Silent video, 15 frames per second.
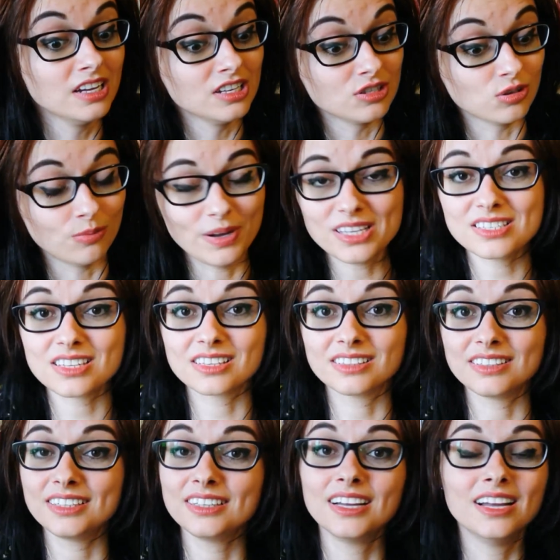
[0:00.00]
So
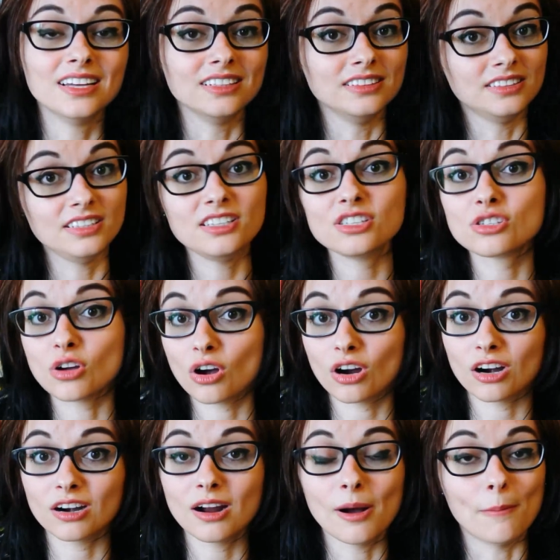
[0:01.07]
basically, these
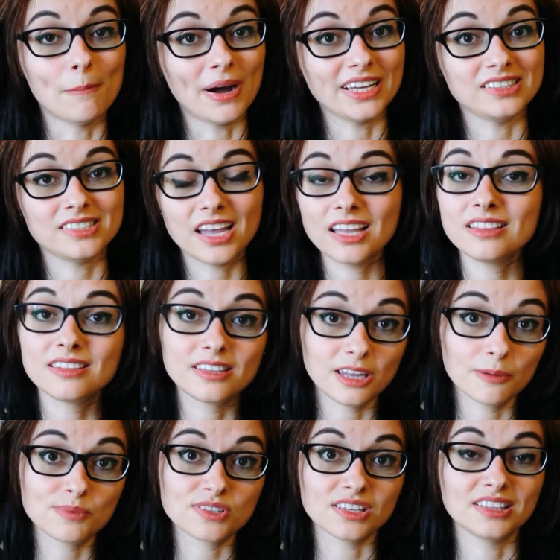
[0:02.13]
are my 10
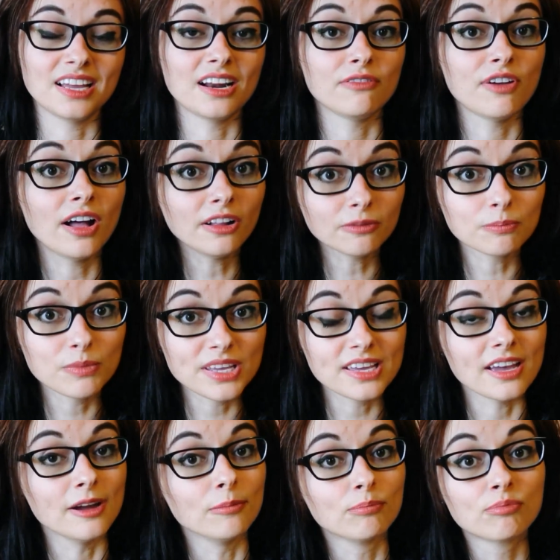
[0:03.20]
tips that have helped
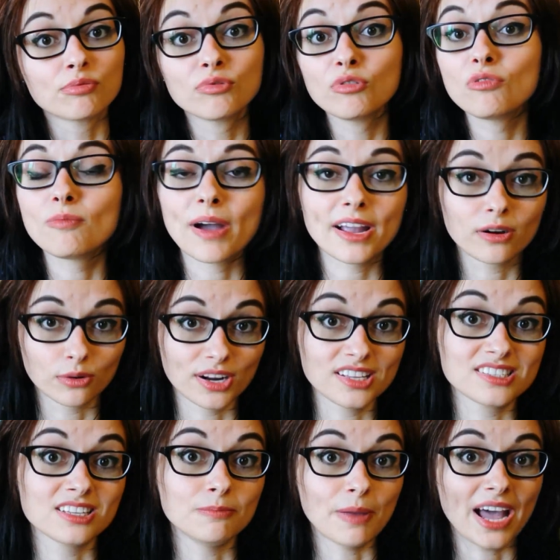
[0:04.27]
me improve my
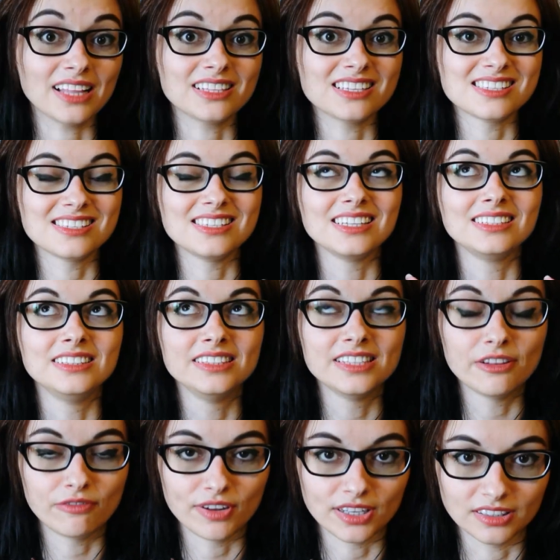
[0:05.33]
grades in math
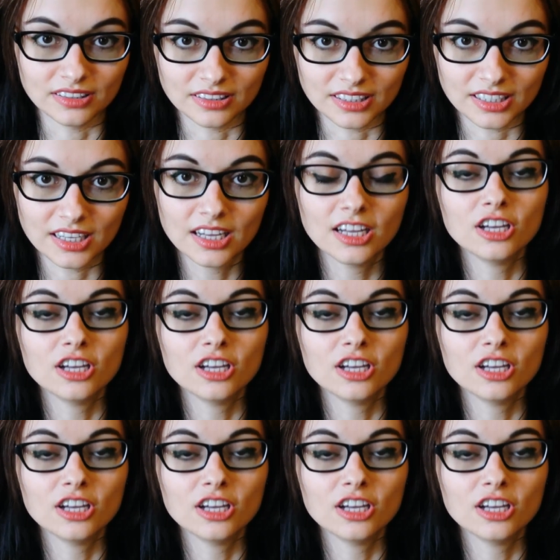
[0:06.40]
significantly.